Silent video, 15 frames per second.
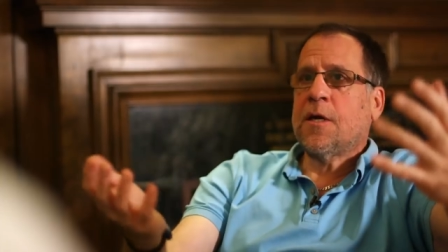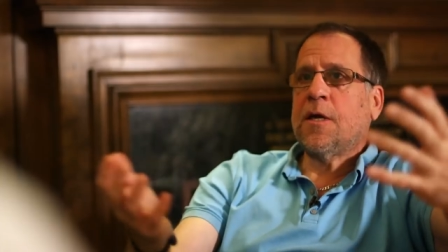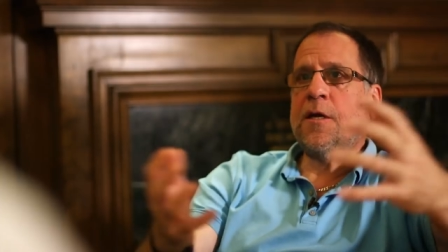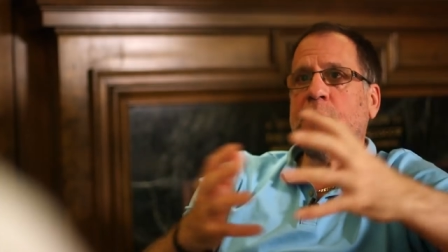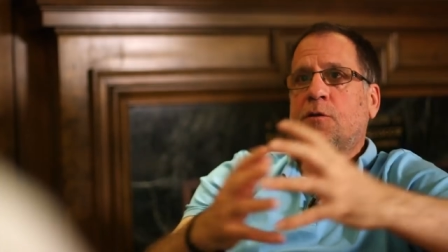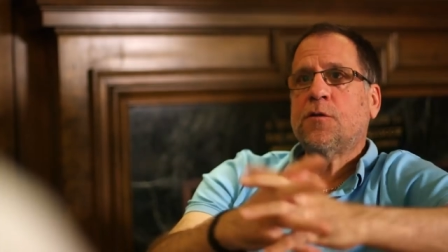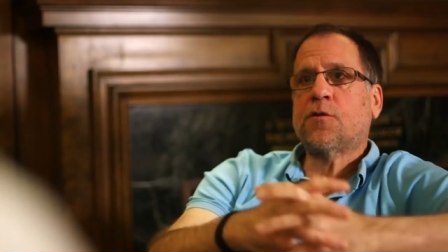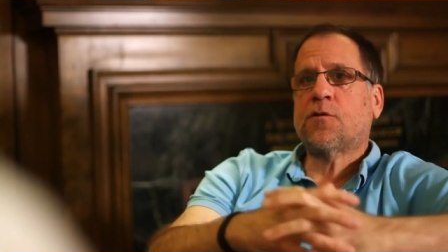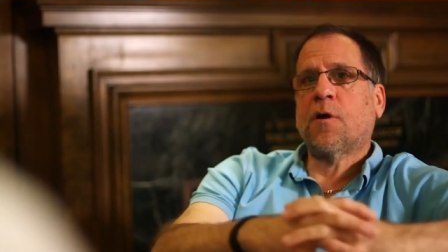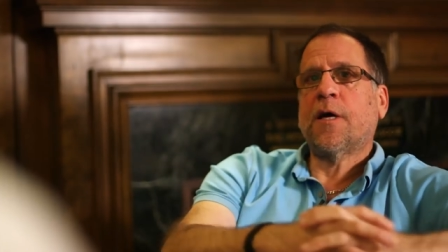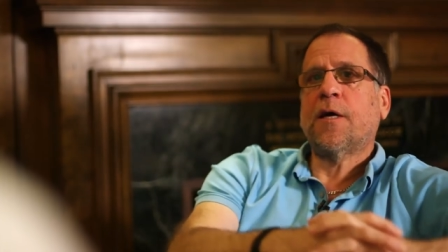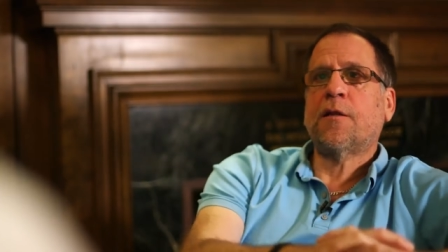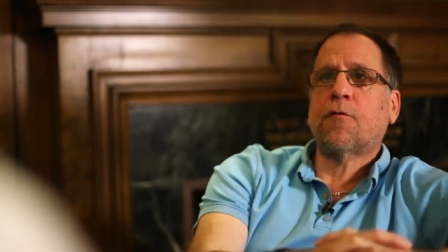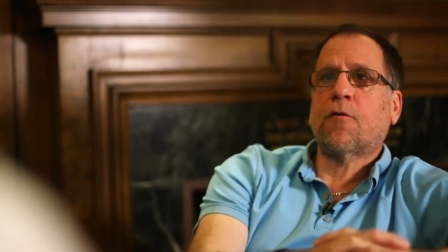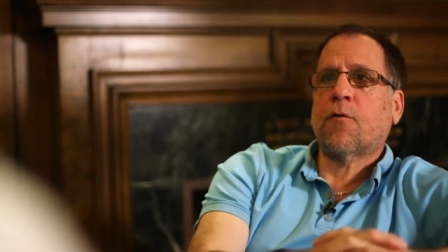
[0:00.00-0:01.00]
into
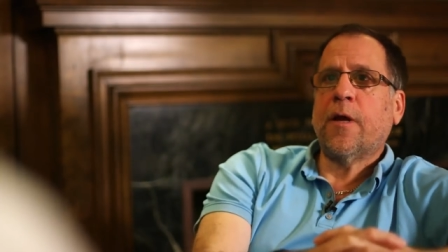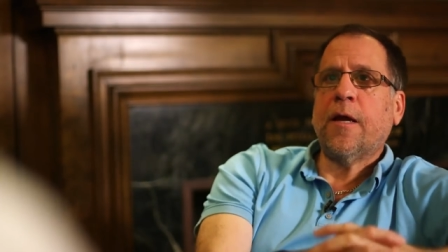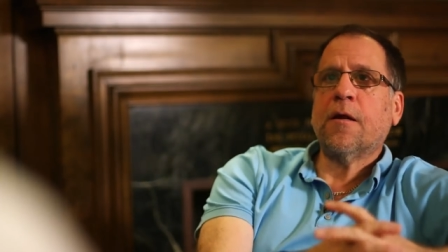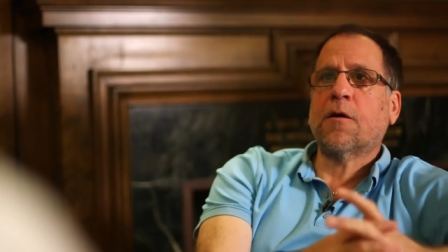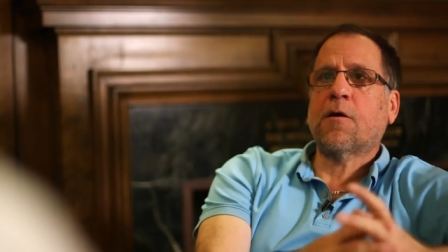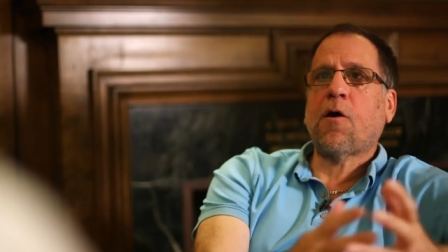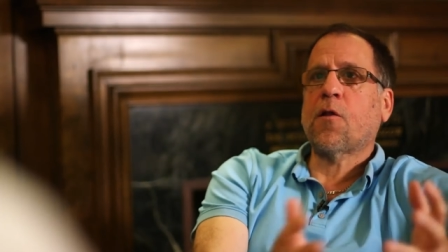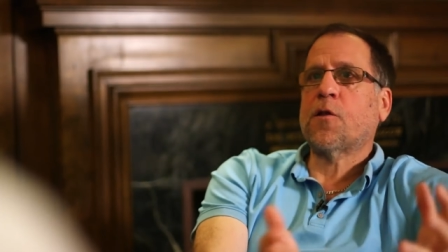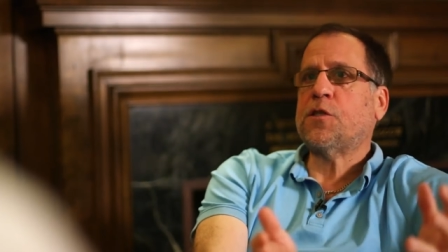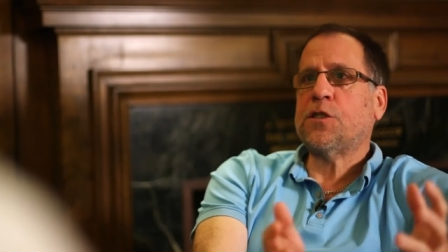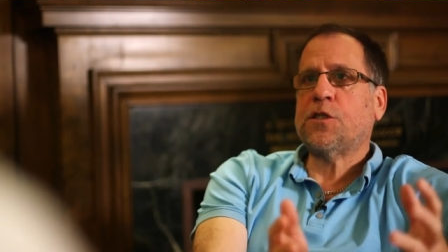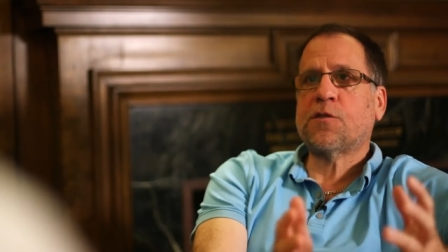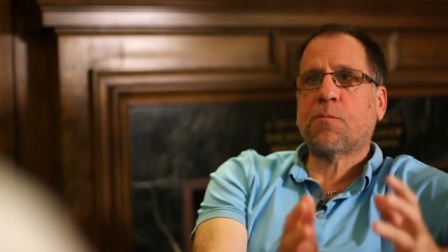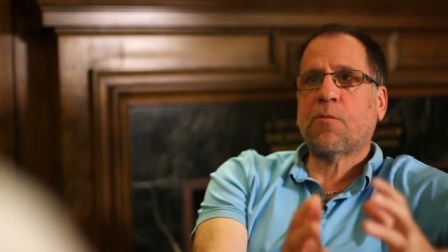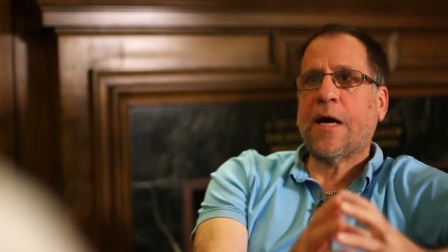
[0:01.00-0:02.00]
trying to create
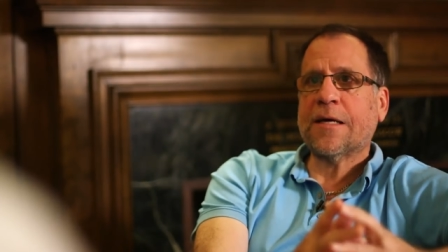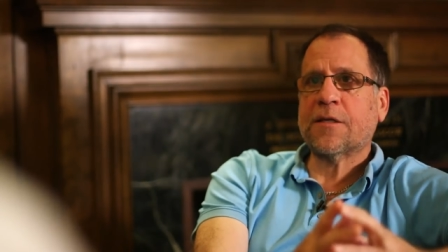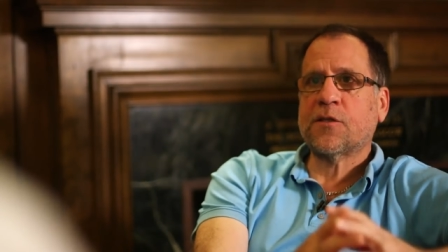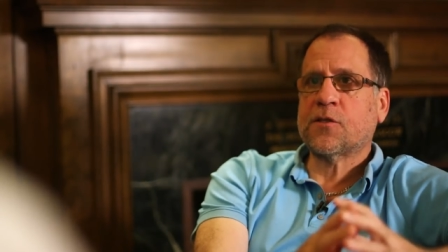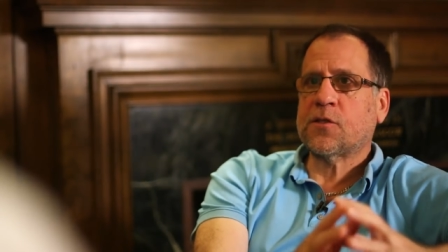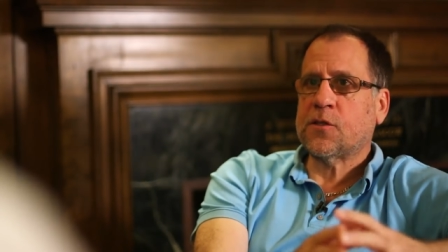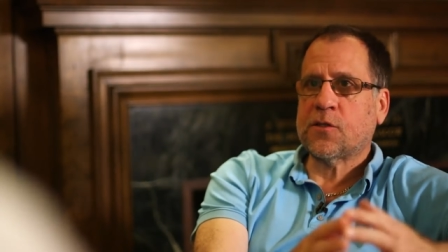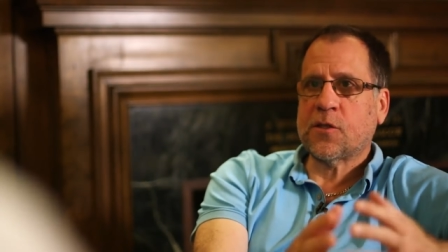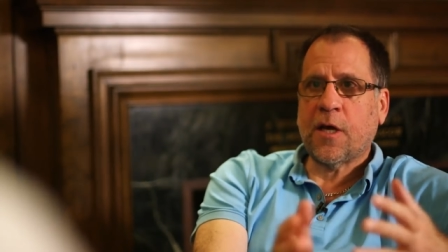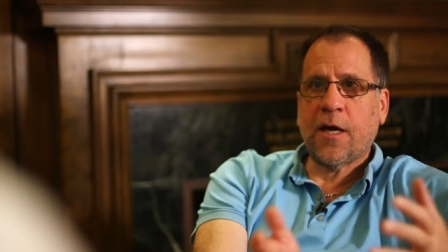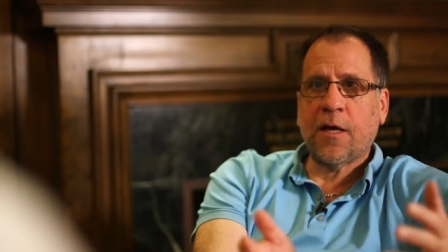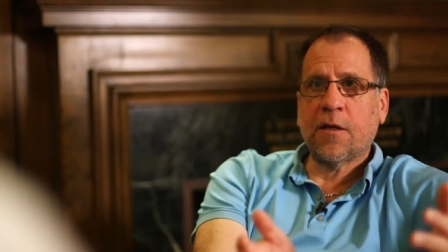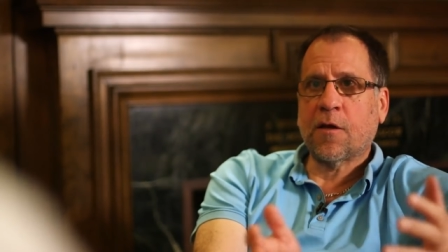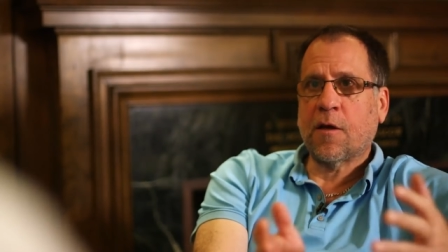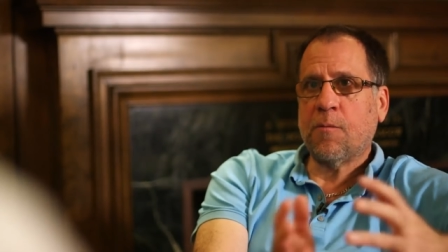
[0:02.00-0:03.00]
ecologies of practices
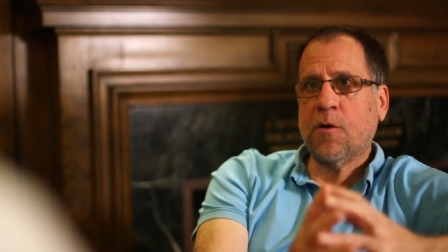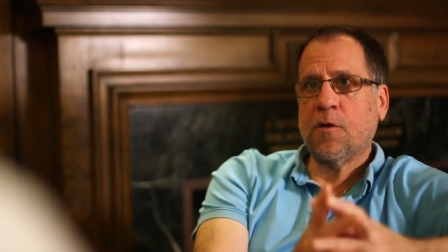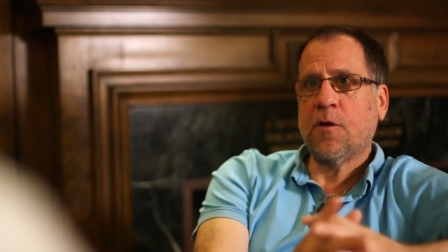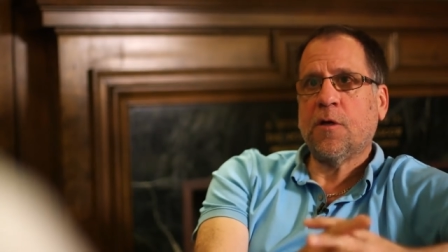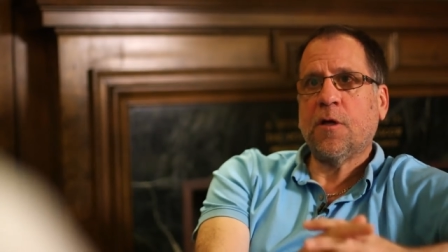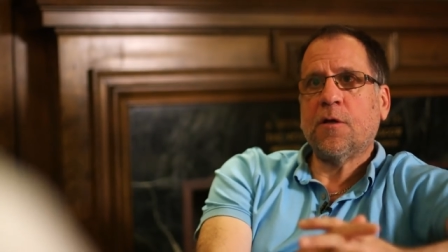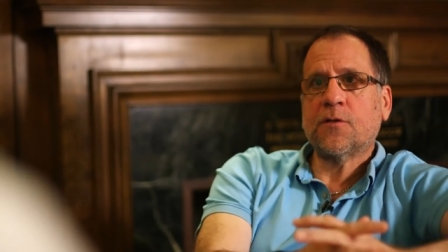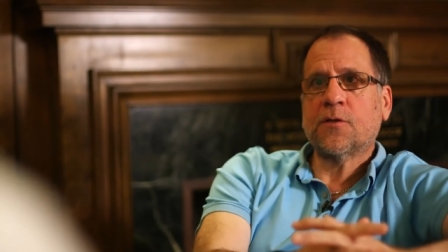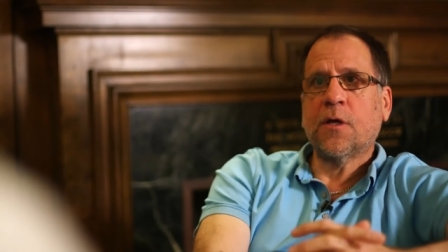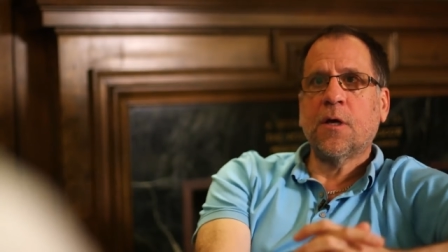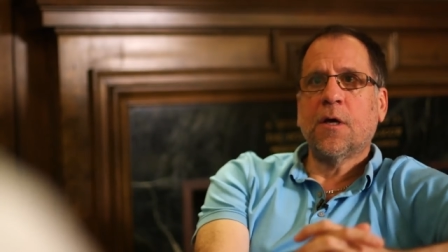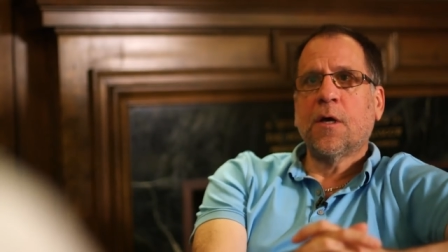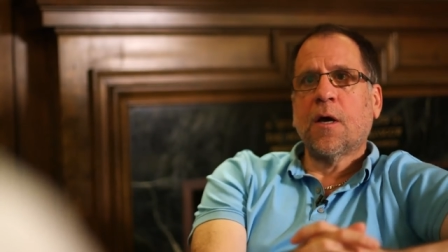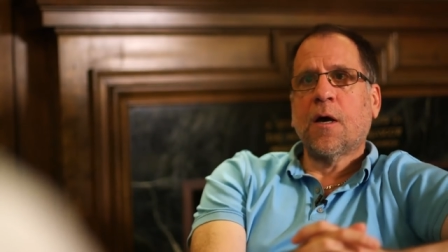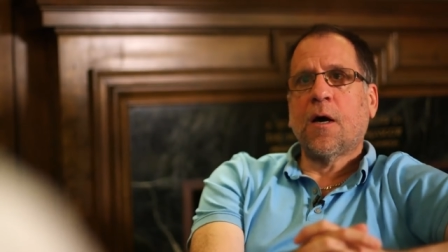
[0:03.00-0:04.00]
and communities
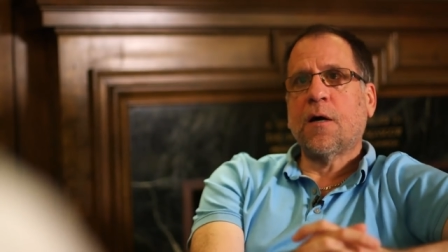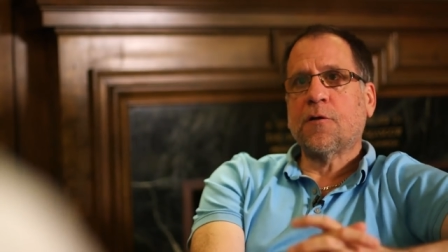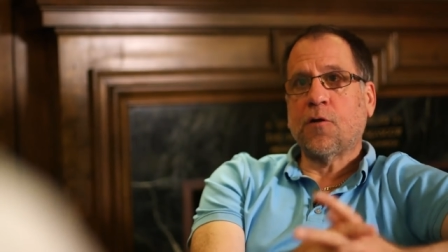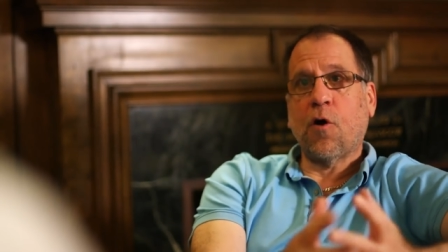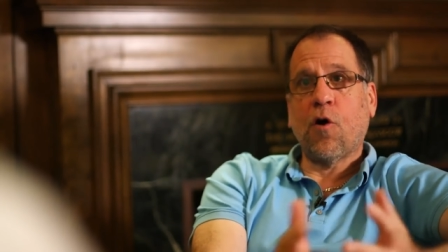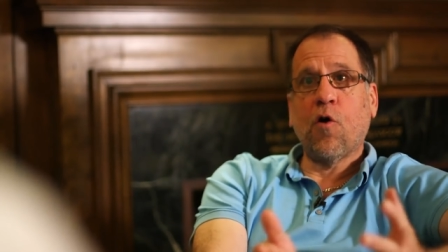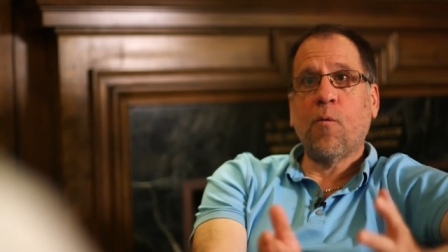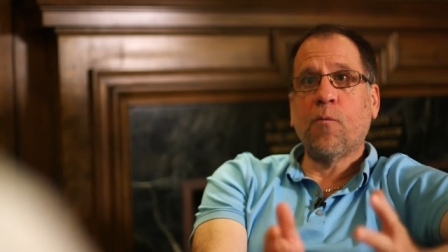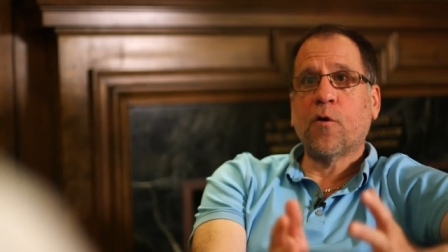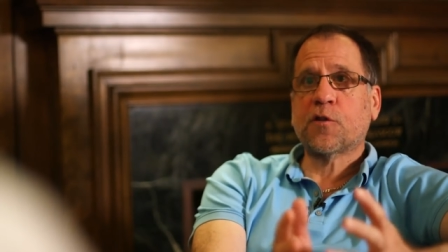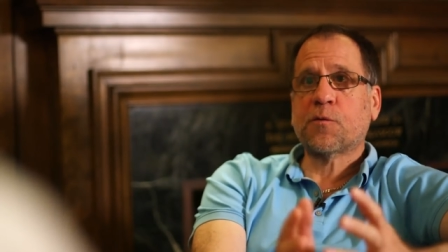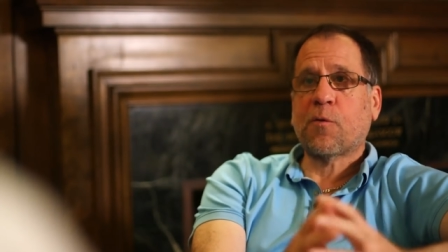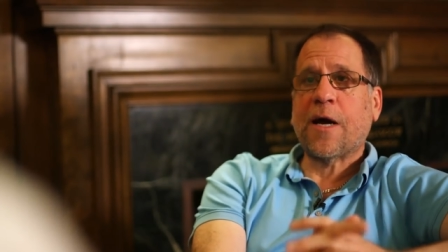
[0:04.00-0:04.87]
uh, to home those